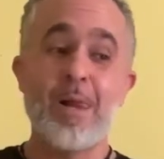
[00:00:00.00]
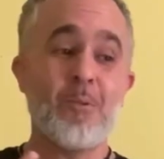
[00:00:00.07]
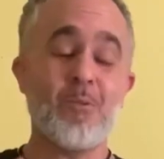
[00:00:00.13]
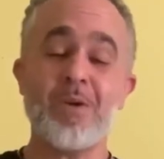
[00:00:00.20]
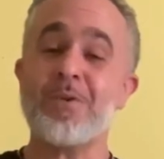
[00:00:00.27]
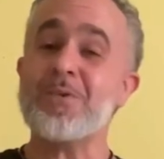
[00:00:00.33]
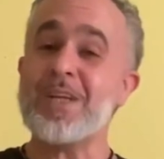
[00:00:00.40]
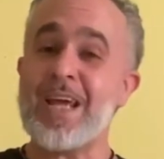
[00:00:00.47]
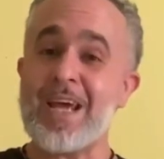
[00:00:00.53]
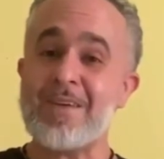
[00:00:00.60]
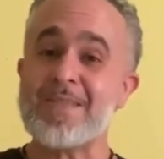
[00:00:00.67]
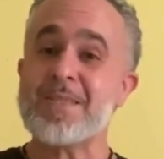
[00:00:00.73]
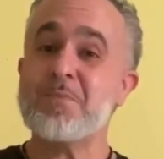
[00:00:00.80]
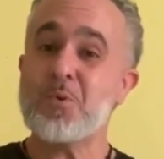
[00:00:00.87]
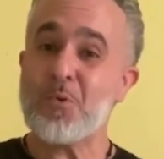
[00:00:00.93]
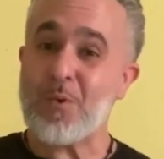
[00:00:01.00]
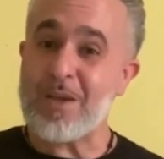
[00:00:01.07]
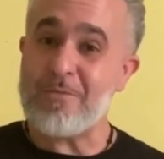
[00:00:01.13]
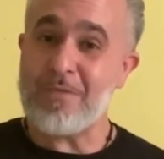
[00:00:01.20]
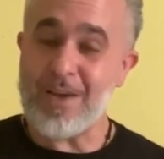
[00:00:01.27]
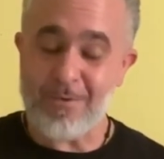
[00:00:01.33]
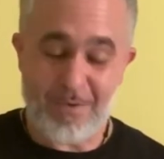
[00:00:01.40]
we're going to have some
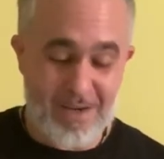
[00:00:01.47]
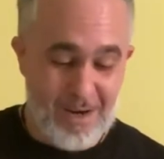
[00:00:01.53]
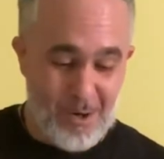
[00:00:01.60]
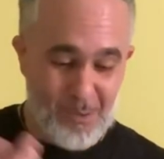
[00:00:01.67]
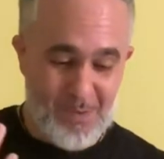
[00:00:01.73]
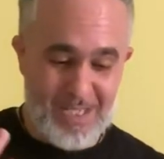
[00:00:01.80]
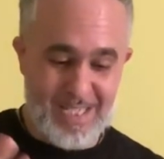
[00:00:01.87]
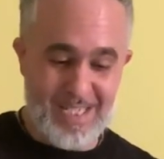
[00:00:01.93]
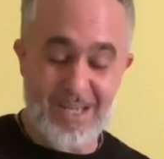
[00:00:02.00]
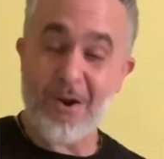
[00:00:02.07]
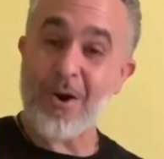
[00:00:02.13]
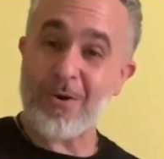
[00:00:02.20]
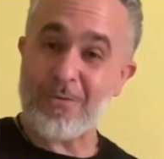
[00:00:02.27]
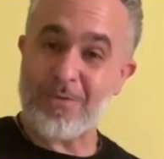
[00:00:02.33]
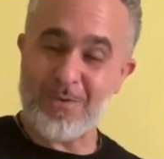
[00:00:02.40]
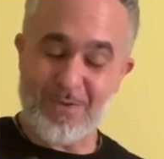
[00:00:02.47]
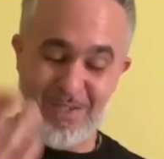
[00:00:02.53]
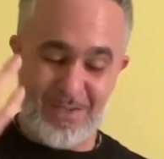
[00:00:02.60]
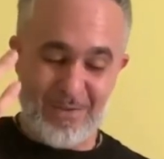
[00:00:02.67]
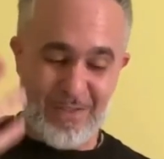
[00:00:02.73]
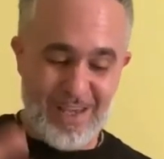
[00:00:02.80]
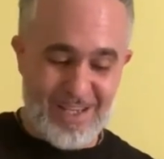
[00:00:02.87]
great veterinarians in our future.
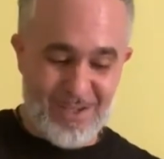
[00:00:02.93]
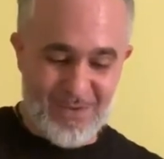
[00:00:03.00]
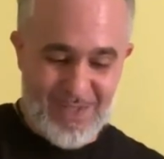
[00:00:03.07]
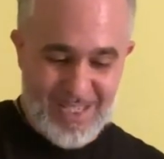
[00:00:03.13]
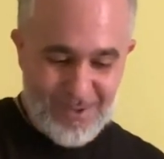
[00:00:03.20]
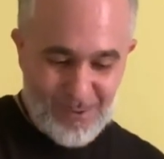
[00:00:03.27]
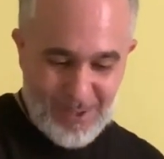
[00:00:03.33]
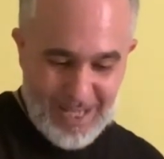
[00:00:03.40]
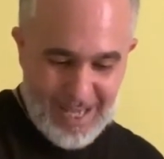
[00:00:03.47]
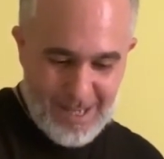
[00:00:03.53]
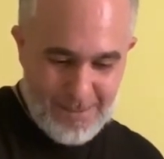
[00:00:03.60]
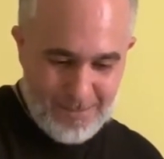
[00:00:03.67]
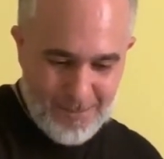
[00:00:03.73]
Thank you, Soleil.